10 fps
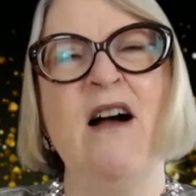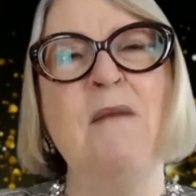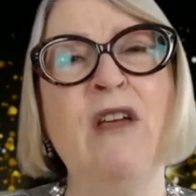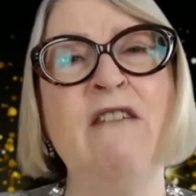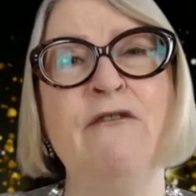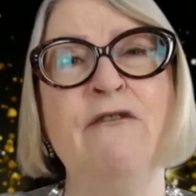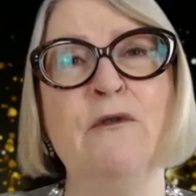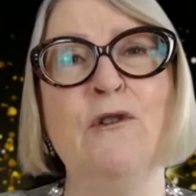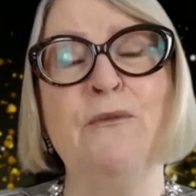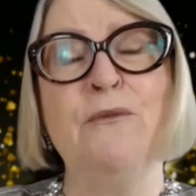I'm looking
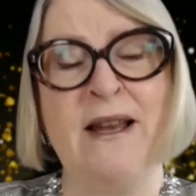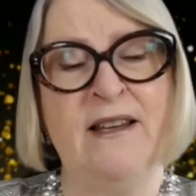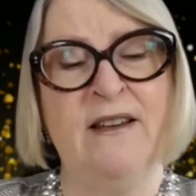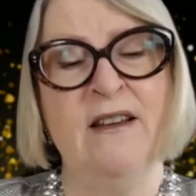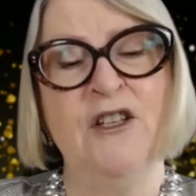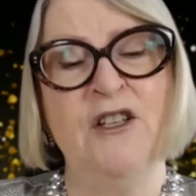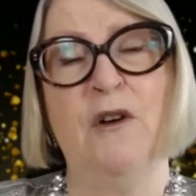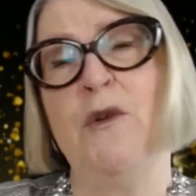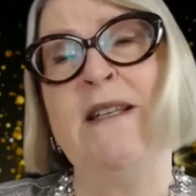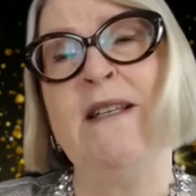forward already
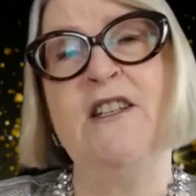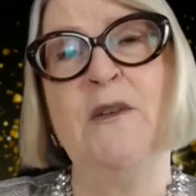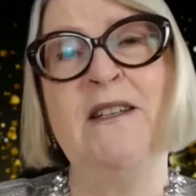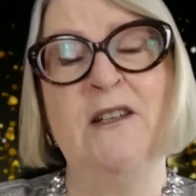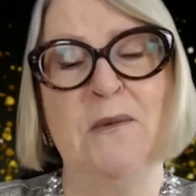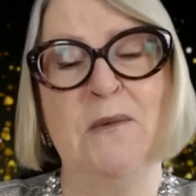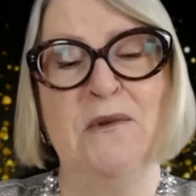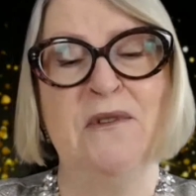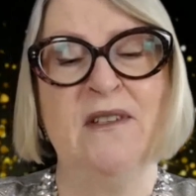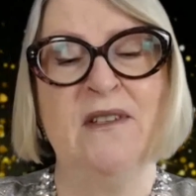to our 2020
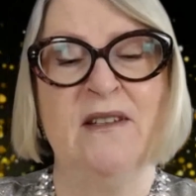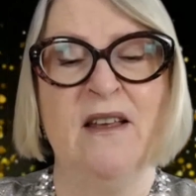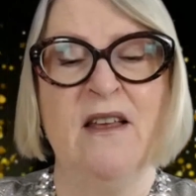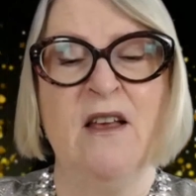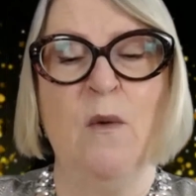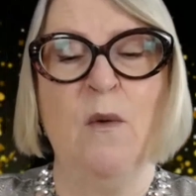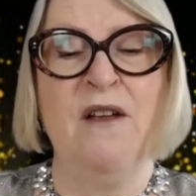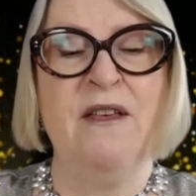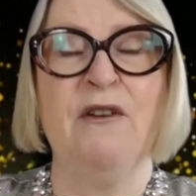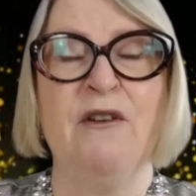awards,
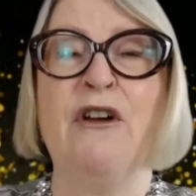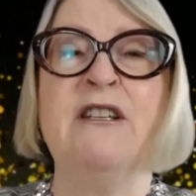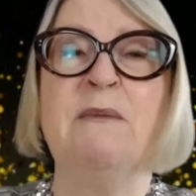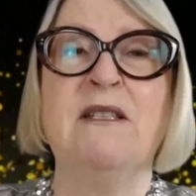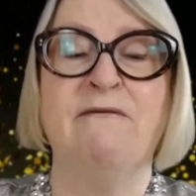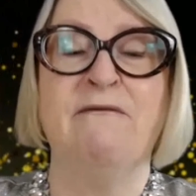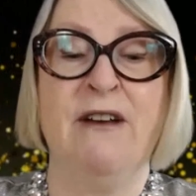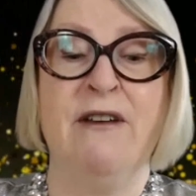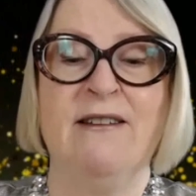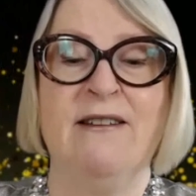where I think there are going to be some
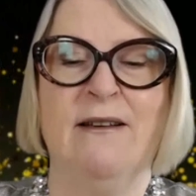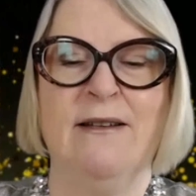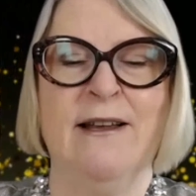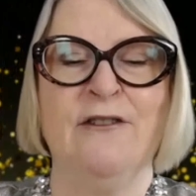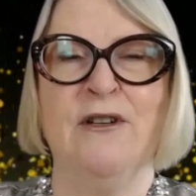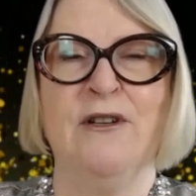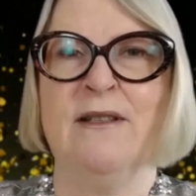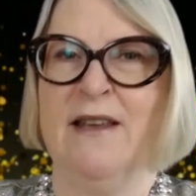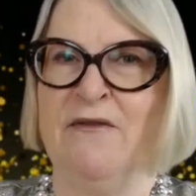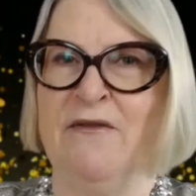very exciting
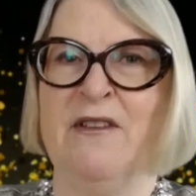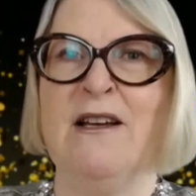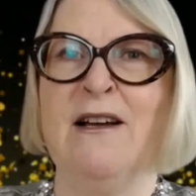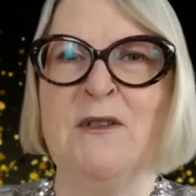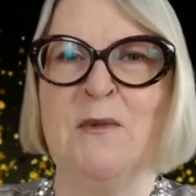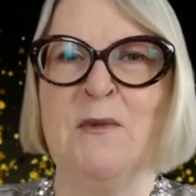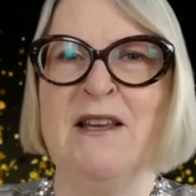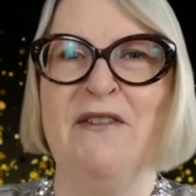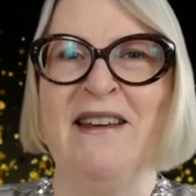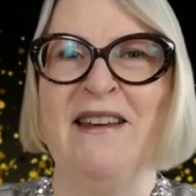entries given the times we
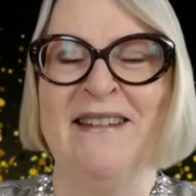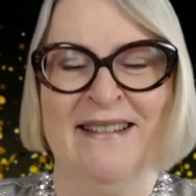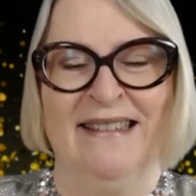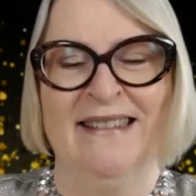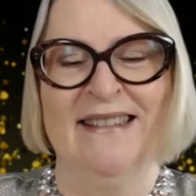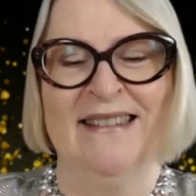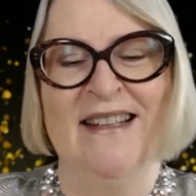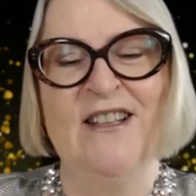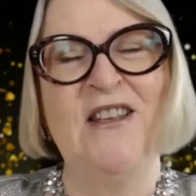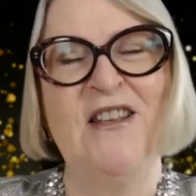live in.
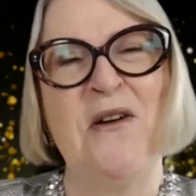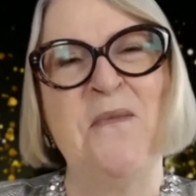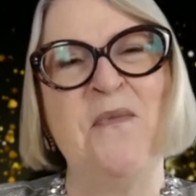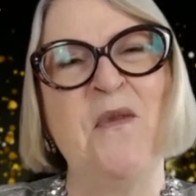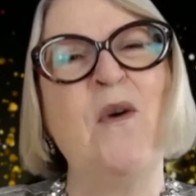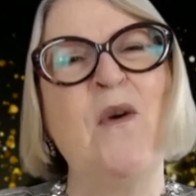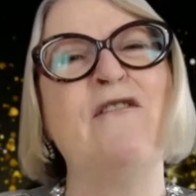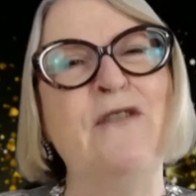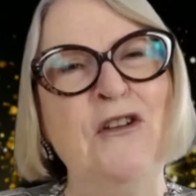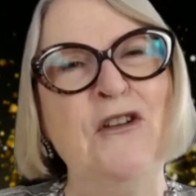So,
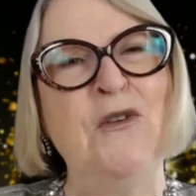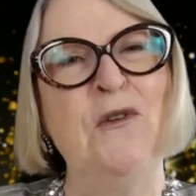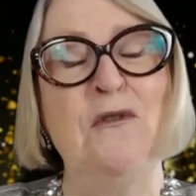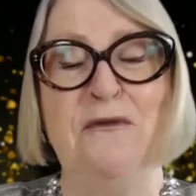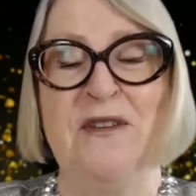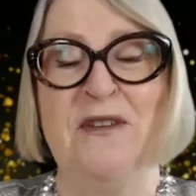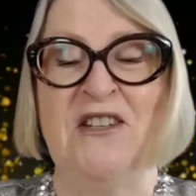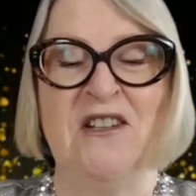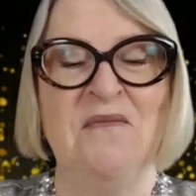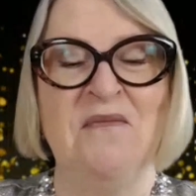whether virtual or
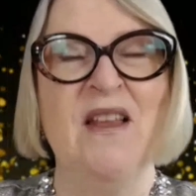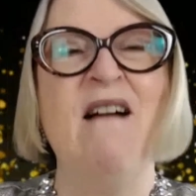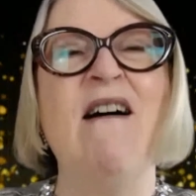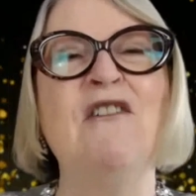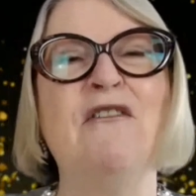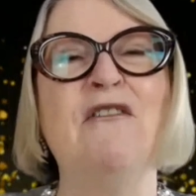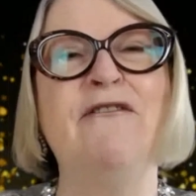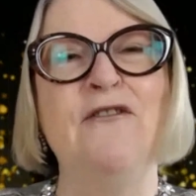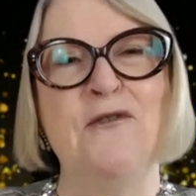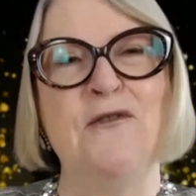physical, I look
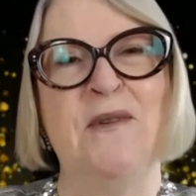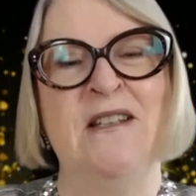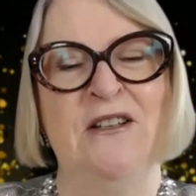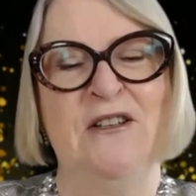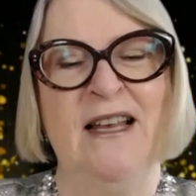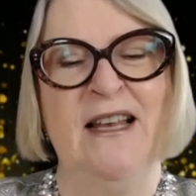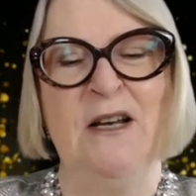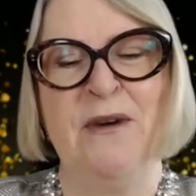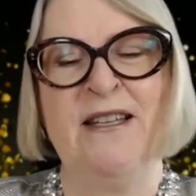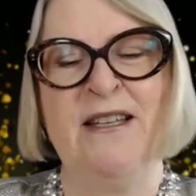forward to
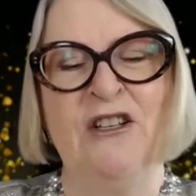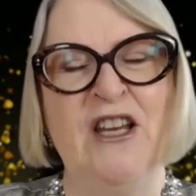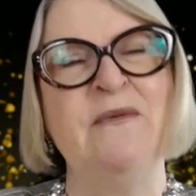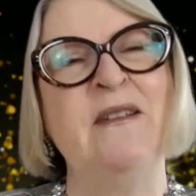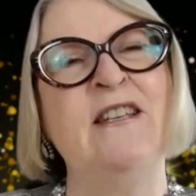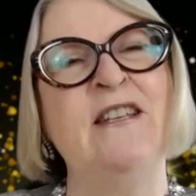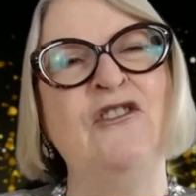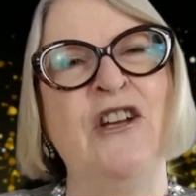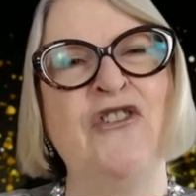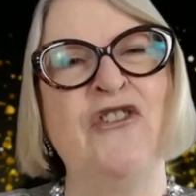celebrating achievements in
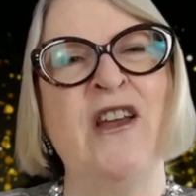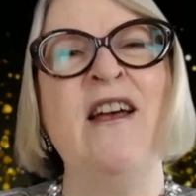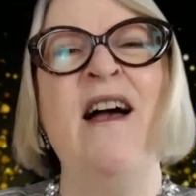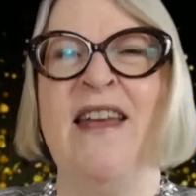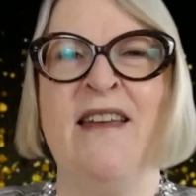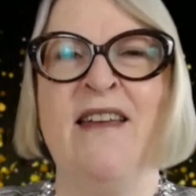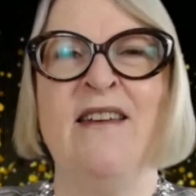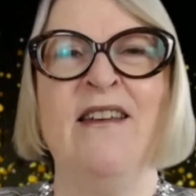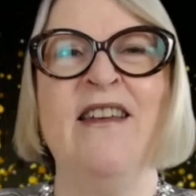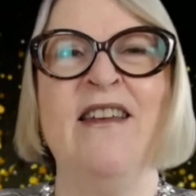Treasury
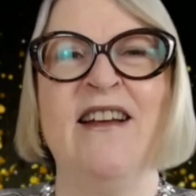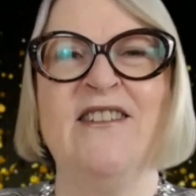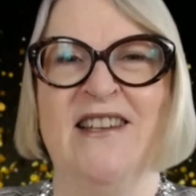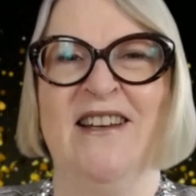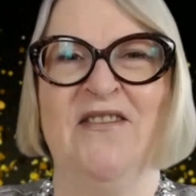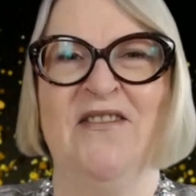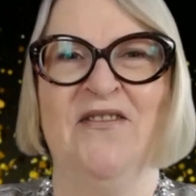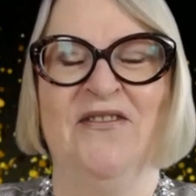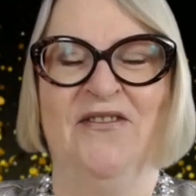again next year.